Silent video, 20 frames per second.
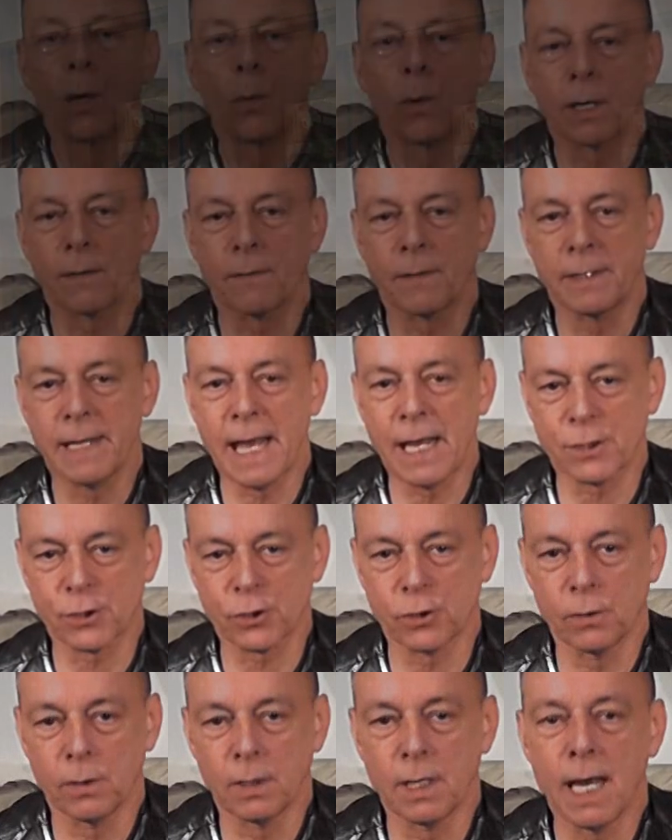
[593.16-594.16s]
one of the
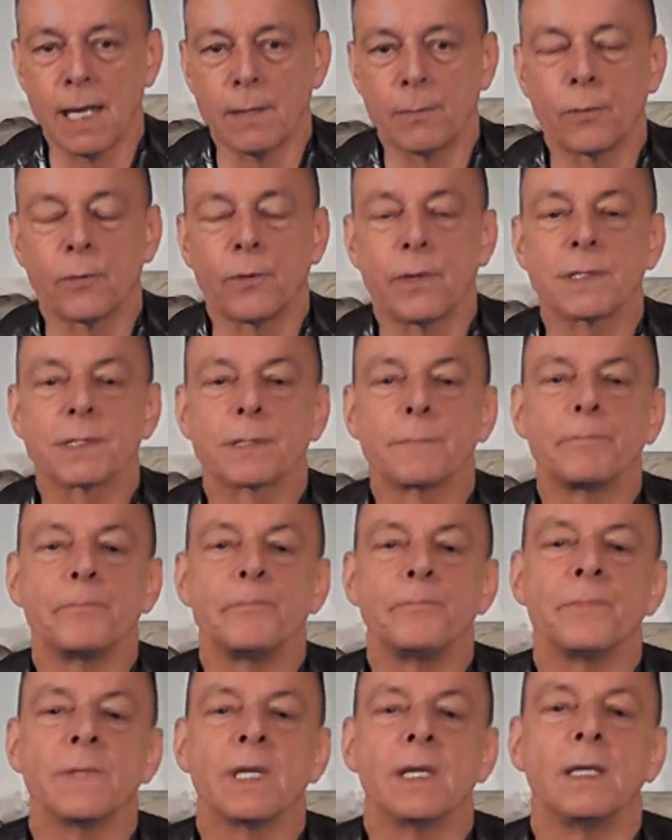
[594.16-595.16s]
national libraries.
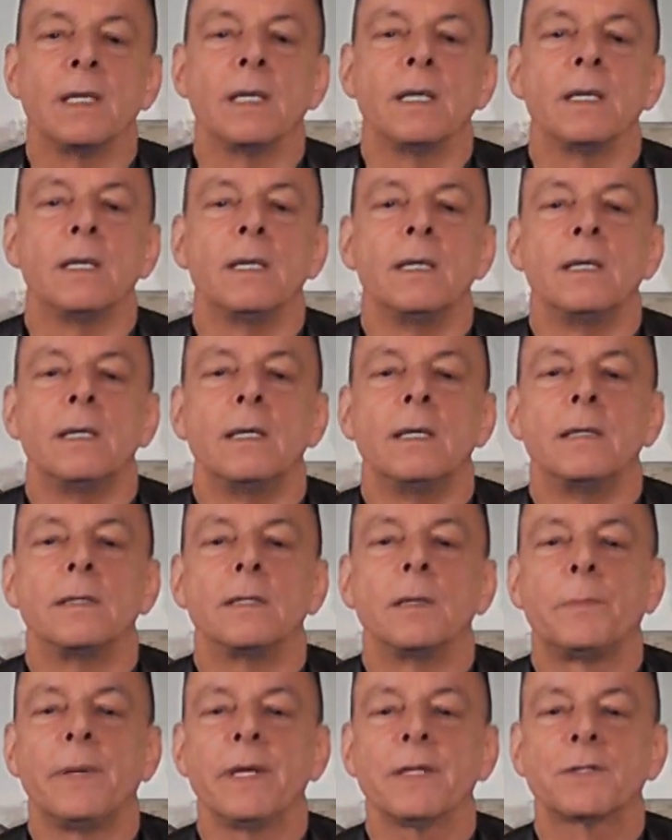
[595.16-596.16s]

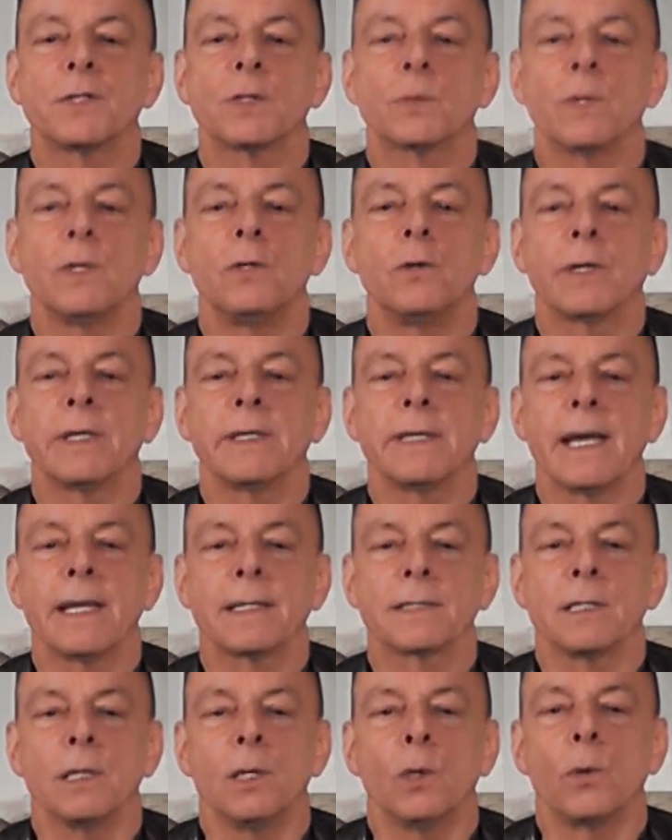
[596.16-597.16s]
The pictures we're looking
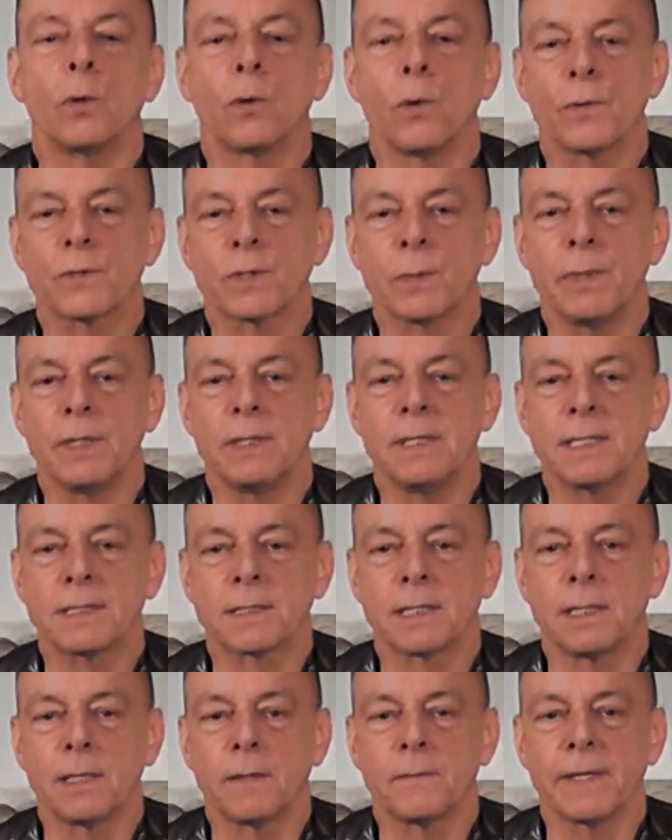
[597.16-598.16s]
at will also be
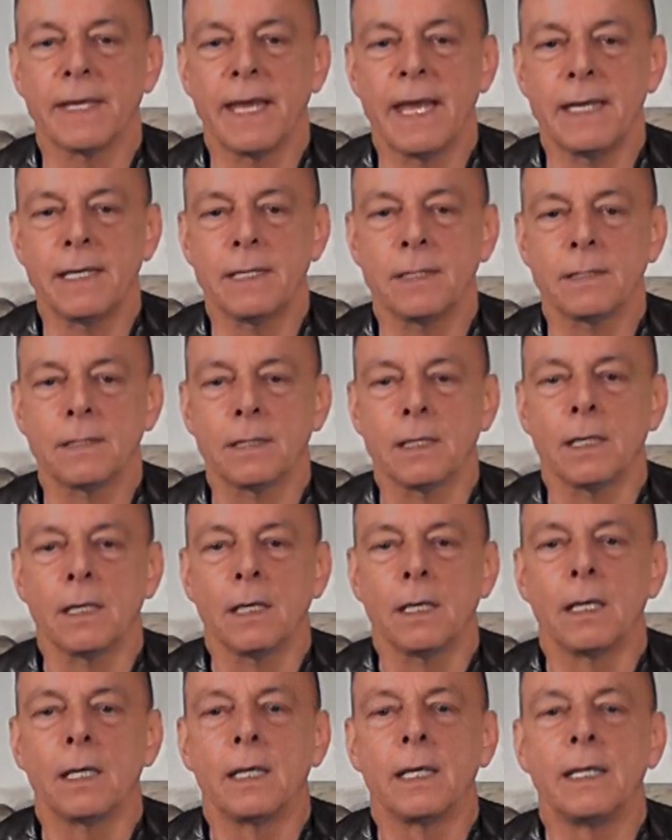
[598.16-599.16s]
listed at the end
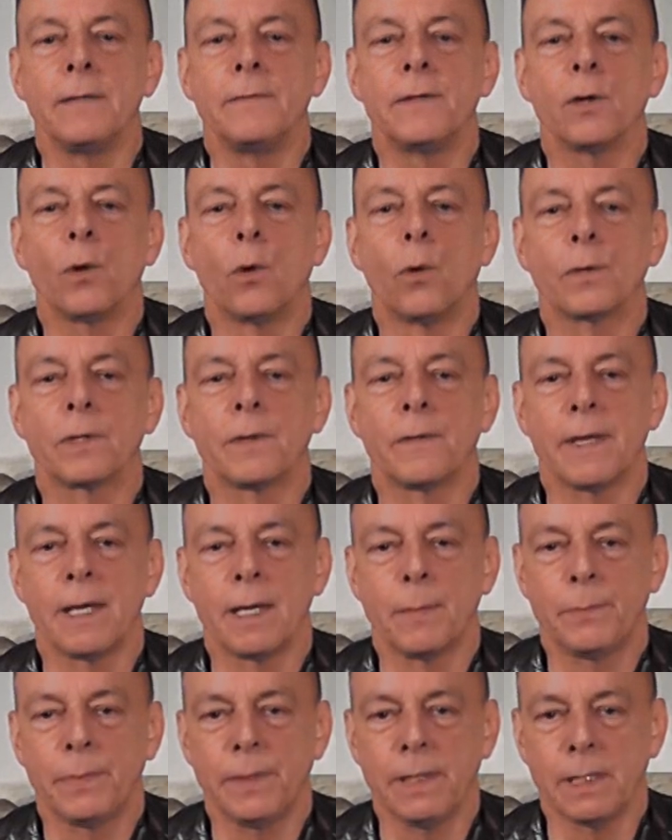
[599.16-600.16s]
in the order they
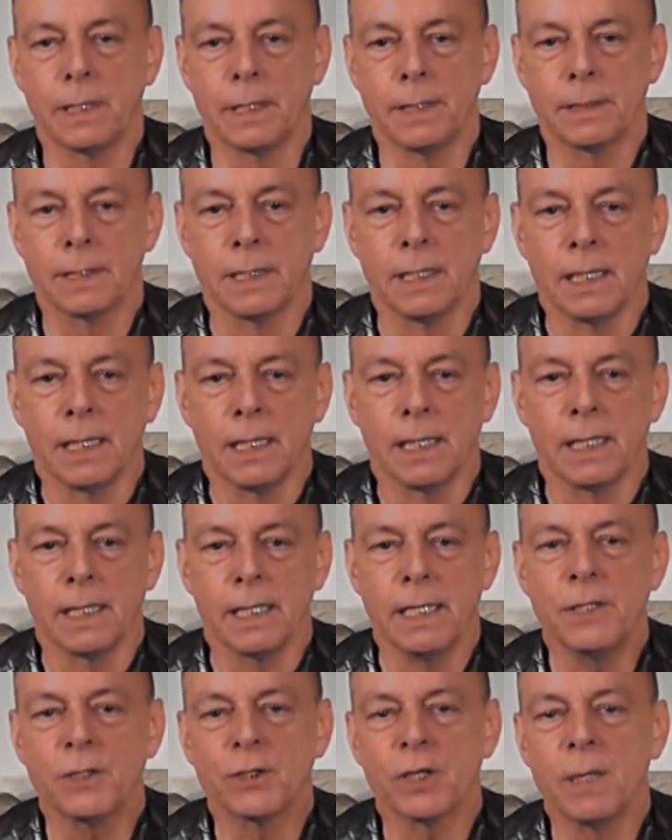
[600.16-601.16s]
appeared.
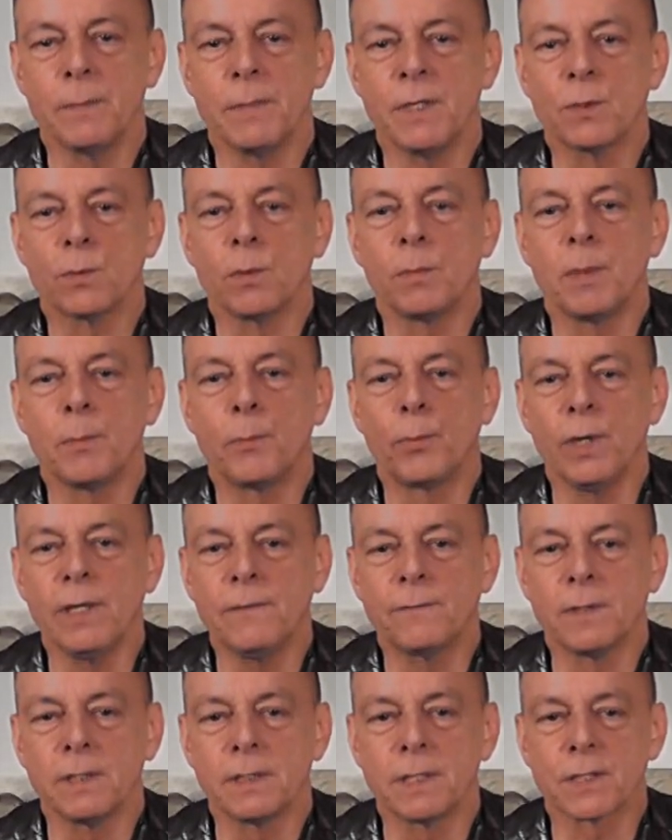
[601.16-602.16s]
Each image will be
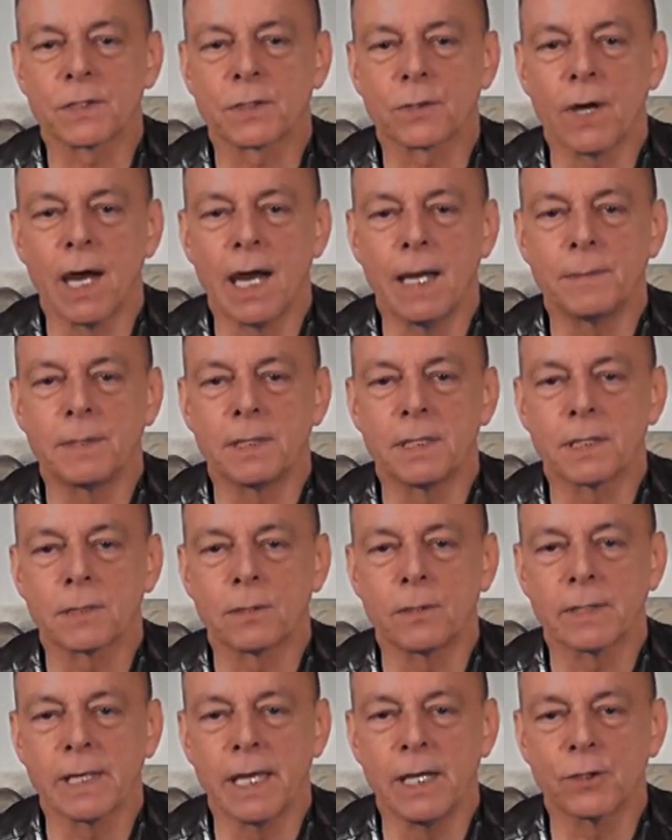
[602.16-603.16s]
briefly described and
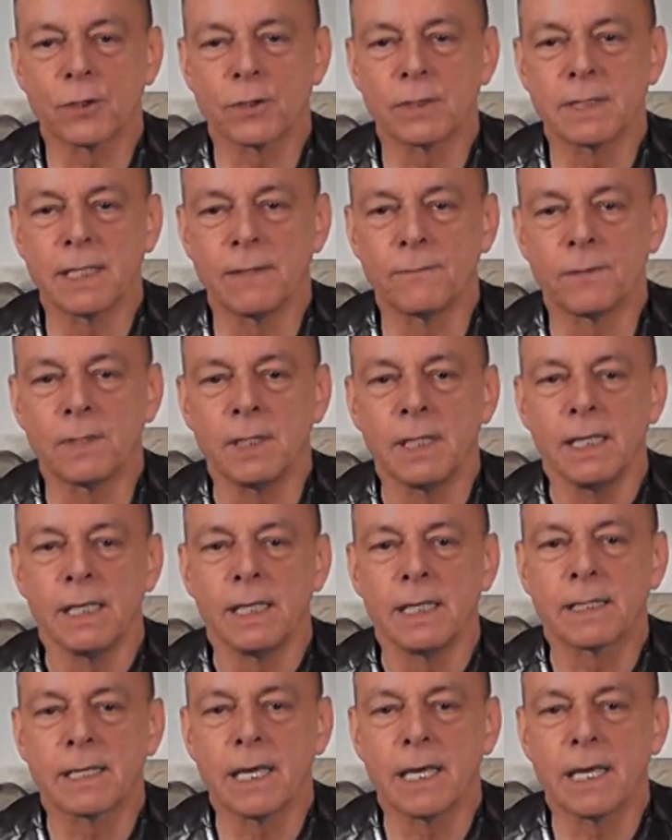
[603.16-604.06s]
its location given in